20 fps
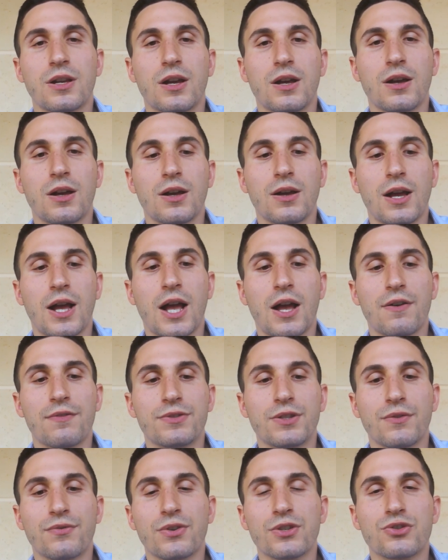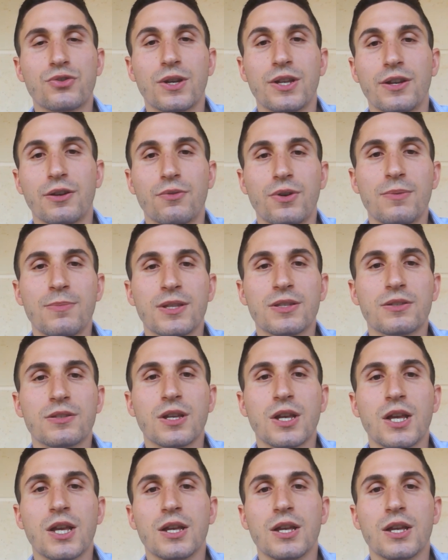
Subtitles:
have different trade agreements.